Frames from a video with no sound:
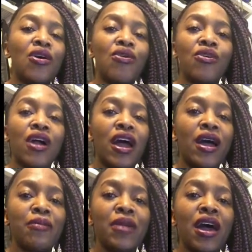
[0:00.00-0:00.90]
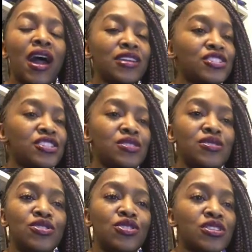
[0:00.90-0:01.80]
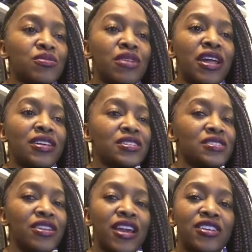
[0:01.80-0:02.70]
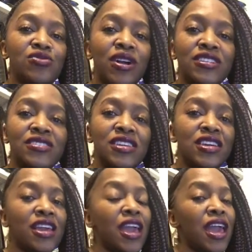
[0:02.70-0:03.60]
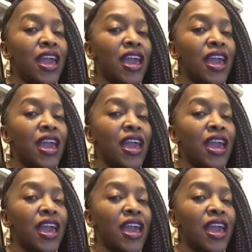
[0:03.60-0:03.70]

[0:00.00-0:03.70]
or I just took some classes on XYZ,